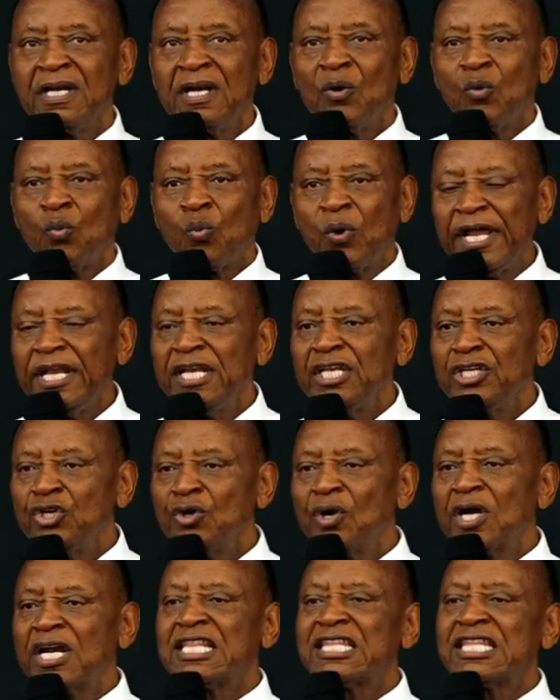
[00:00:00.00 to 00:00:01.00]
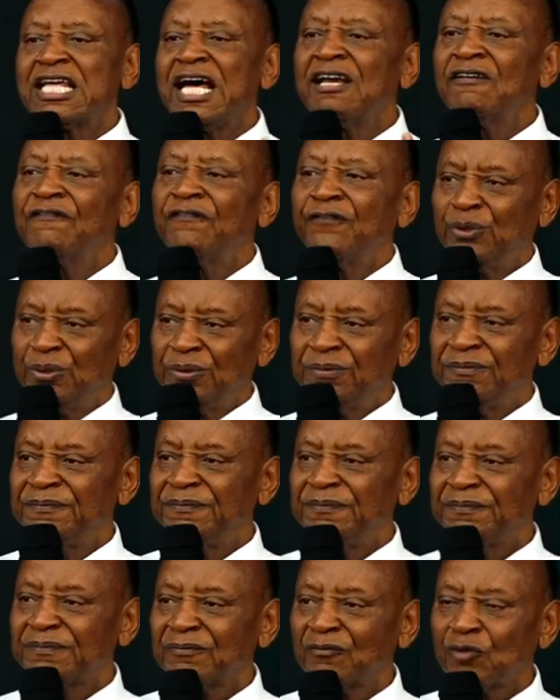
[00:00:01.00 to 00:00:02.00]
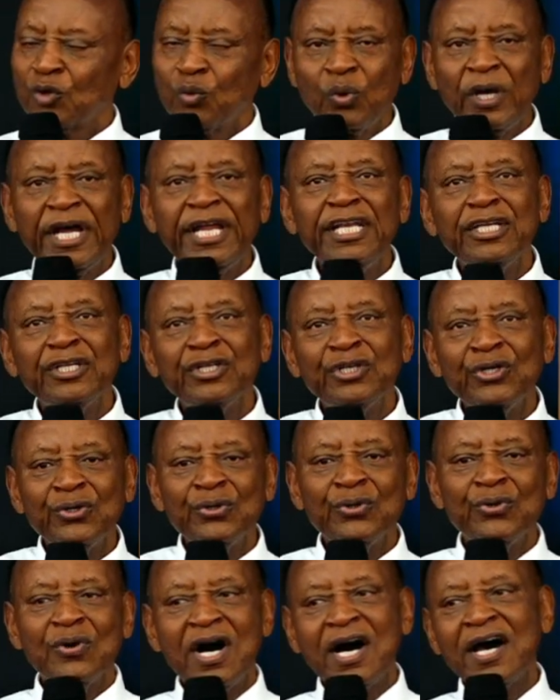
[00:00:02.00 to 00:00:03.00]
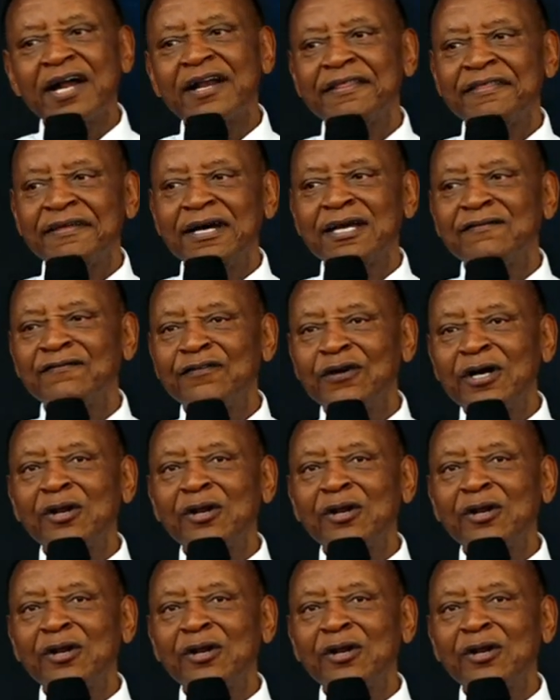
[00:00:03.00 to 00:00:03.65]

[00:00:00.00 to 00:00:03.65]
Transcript: When you are thankful, when you are thankful.